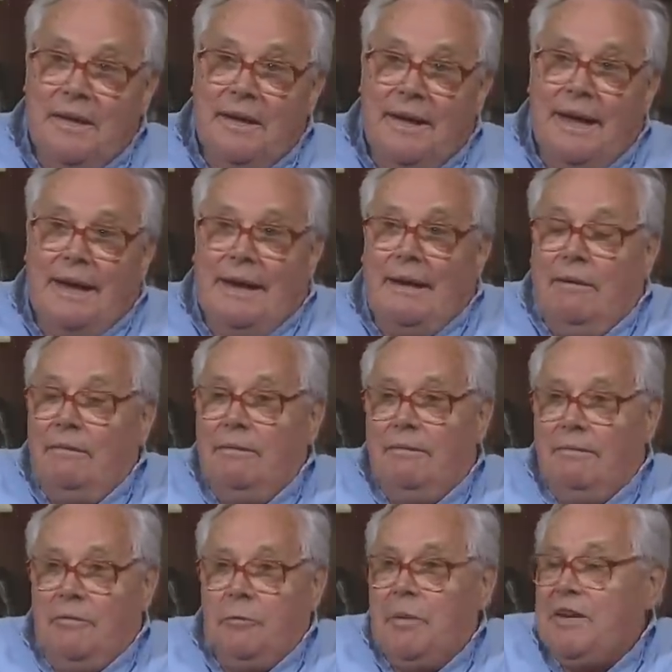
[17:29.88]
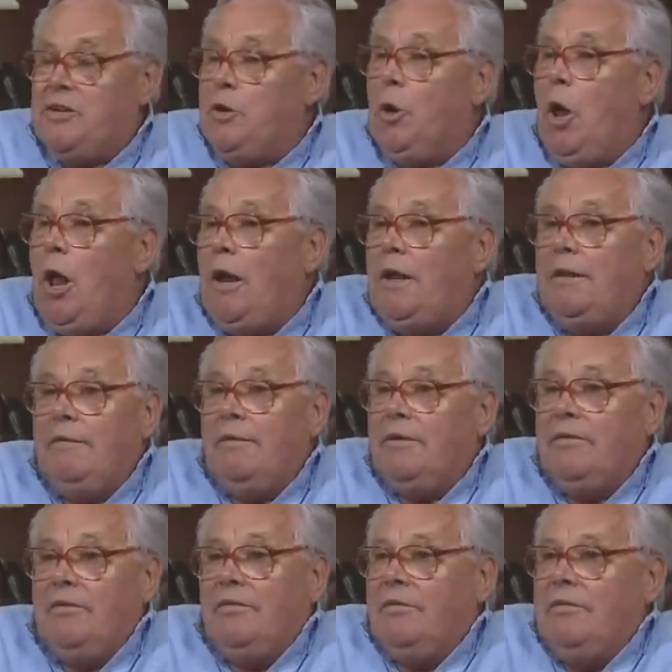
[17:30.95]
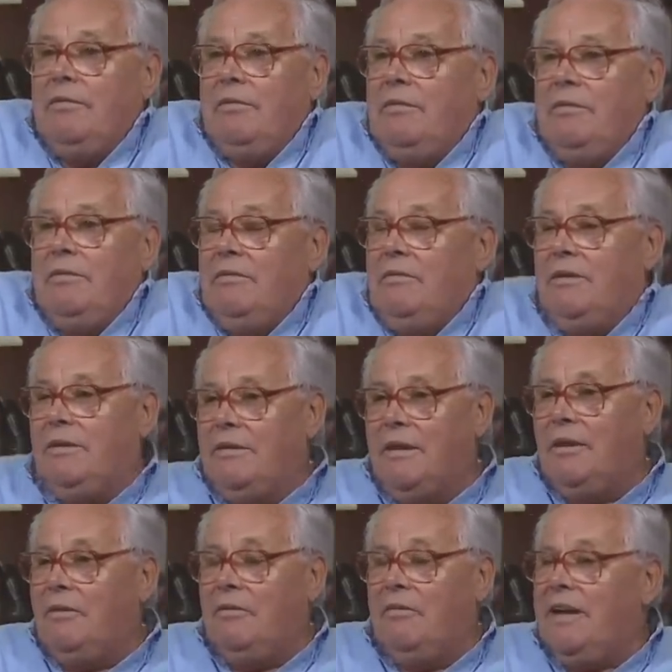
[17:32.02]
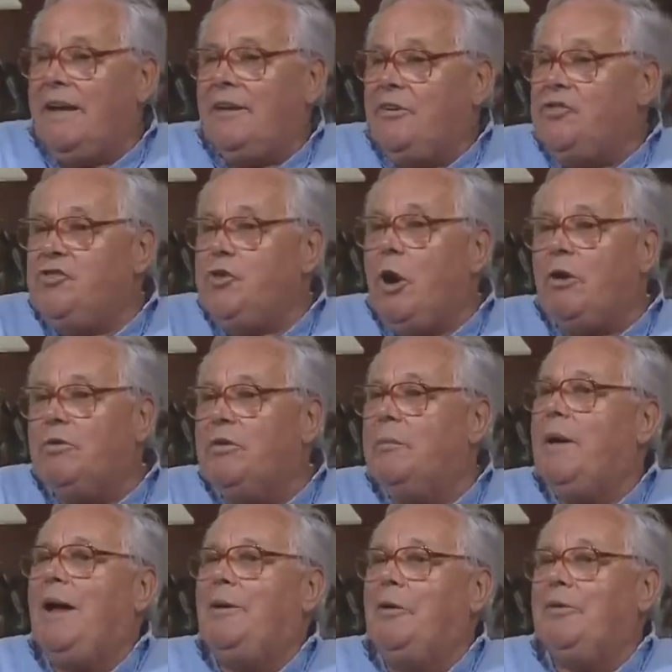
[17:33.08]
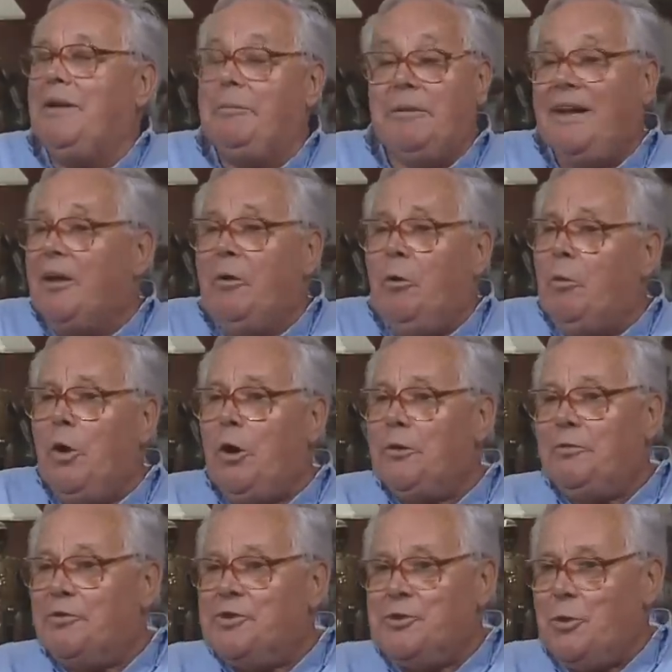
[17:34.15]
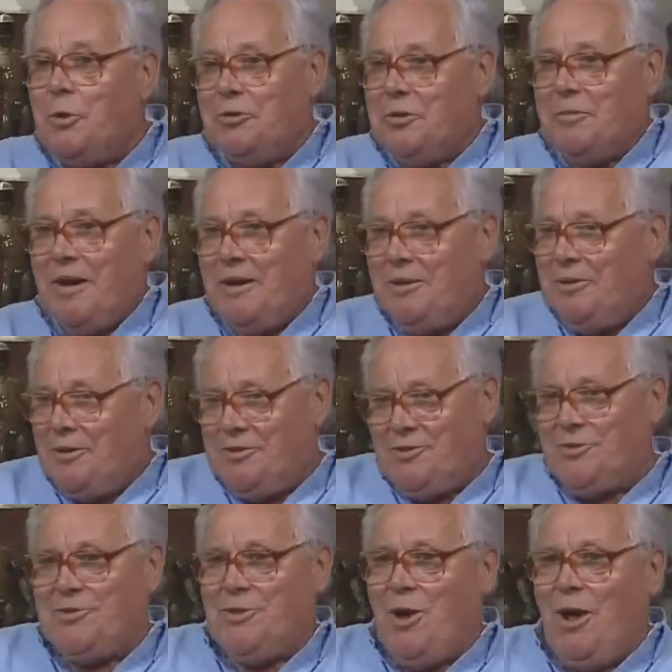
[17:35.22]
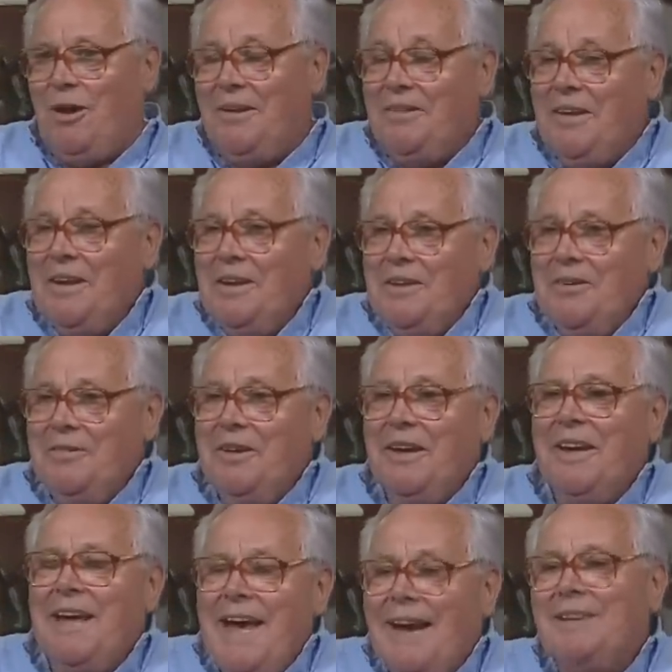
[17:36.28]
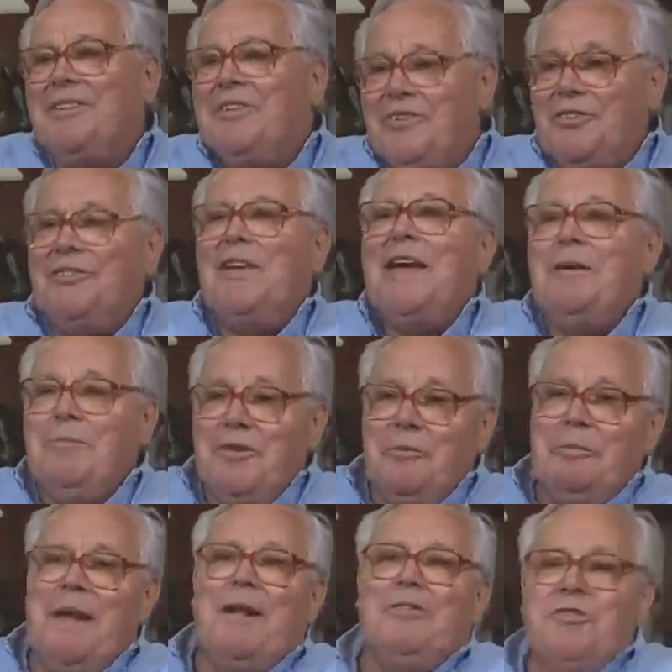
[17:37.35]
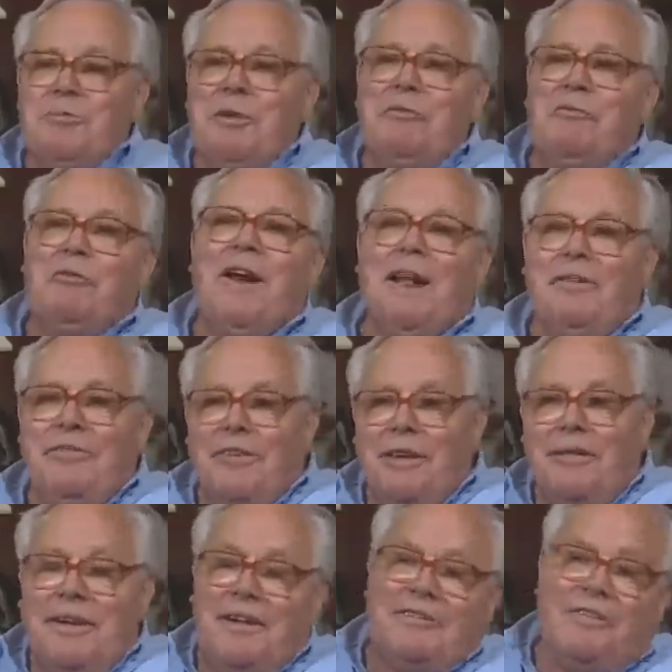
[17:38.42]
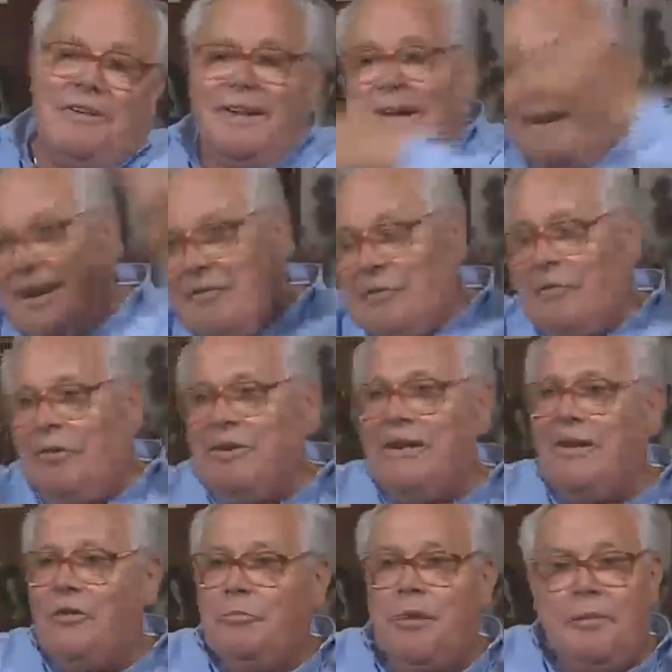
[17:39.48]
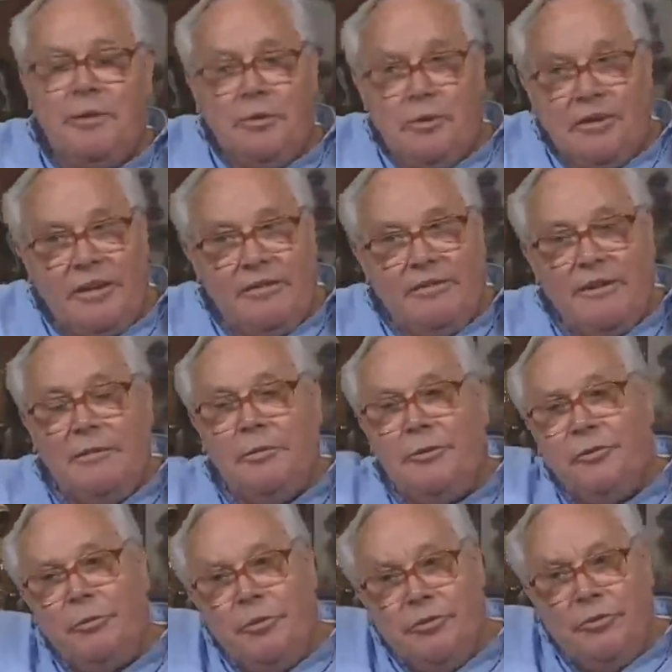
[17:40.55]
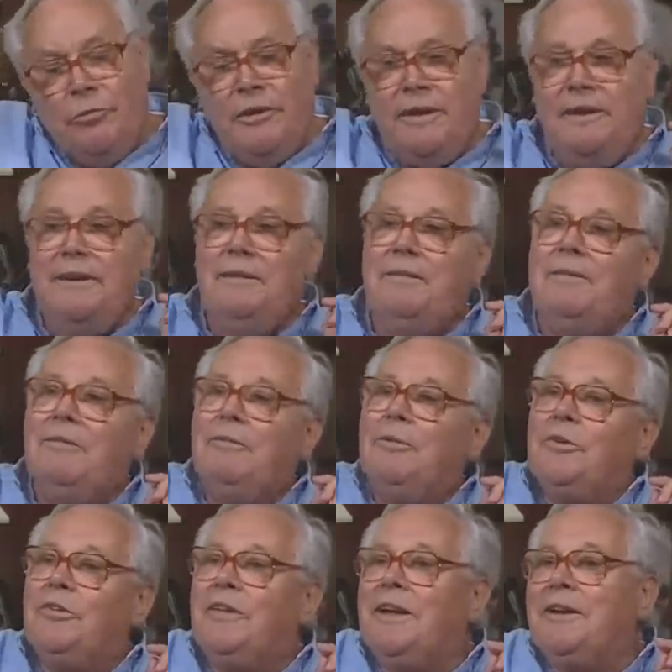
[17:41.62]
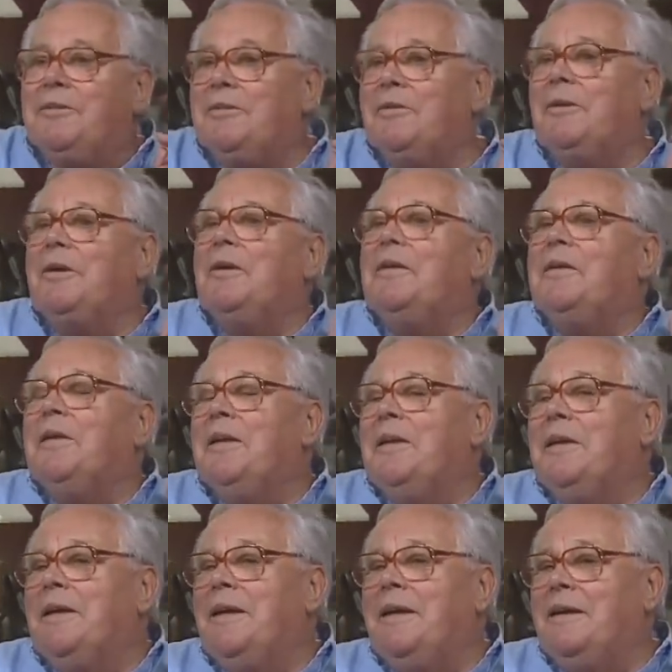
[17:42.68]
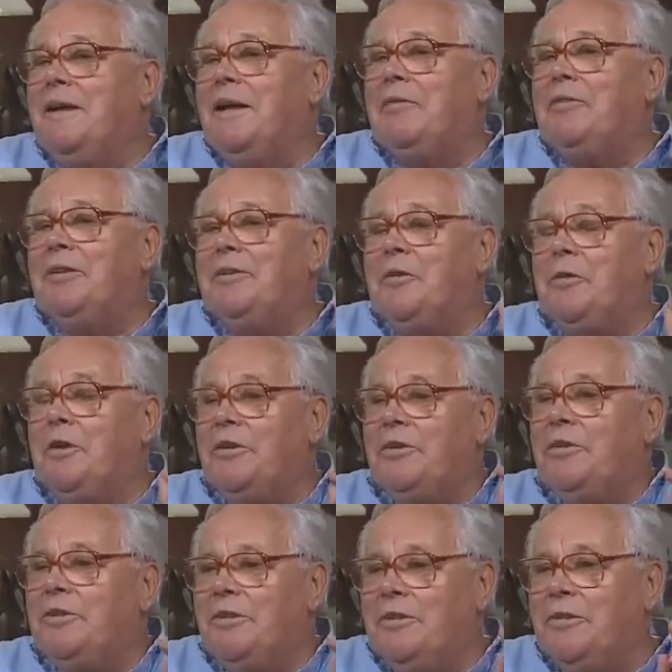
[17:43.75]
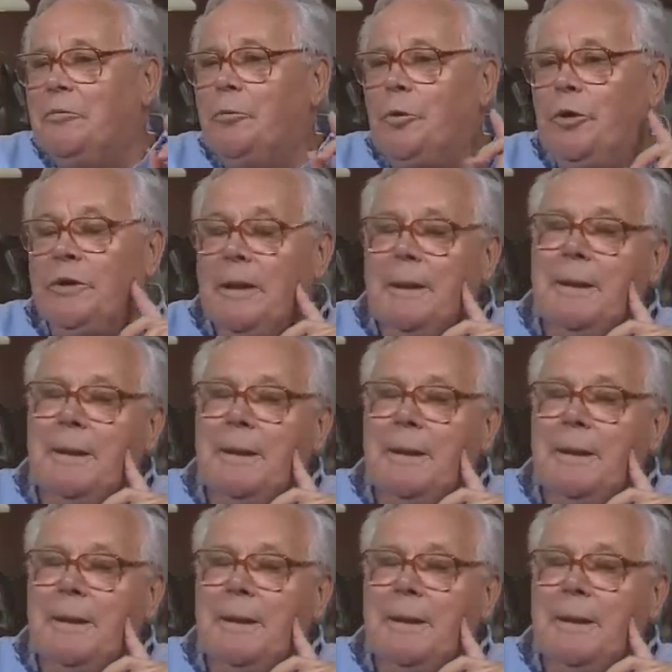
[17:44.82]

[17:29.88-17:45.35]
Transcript: And especially Holland was, you know, very shocked about all that. But the whole world was shocked about it, not just Holland. We reacted the same as Belgium and France and Italy and everybody else. Maybe not Italy, because Mussolini was there having the war.